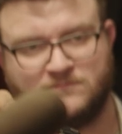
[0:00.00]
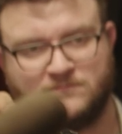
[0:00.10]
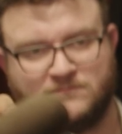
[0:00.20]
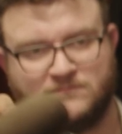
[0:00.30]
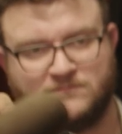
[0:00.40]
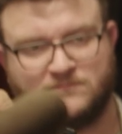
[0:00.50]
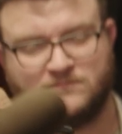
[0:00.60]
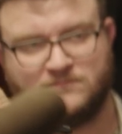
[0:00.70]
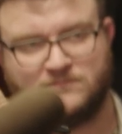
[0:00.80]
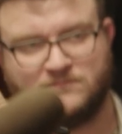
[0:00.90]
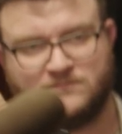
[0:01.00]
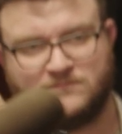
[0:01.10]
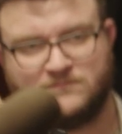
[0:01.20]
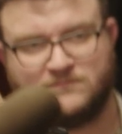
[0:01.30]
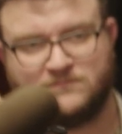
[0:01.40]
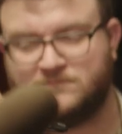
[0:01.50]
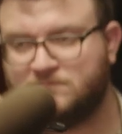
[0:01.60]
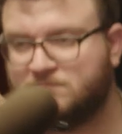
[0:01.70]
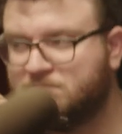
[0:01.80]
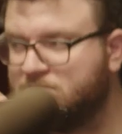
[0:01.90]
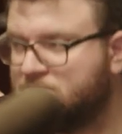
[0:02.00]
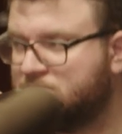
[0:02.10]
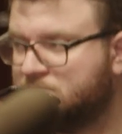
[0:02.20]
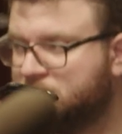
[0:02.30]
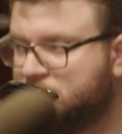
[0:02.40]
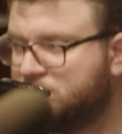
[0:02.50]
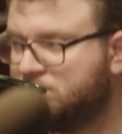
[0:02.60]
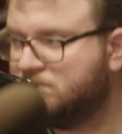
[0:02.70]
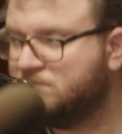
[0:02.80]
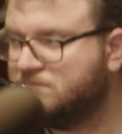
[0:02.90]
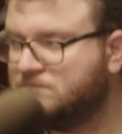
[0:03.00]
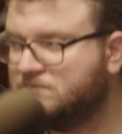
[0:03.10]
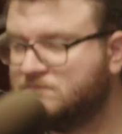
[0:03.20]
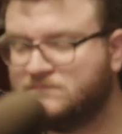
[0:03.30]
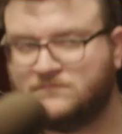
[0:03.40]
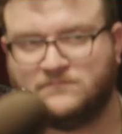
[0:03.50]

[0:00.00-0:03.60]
[no speech]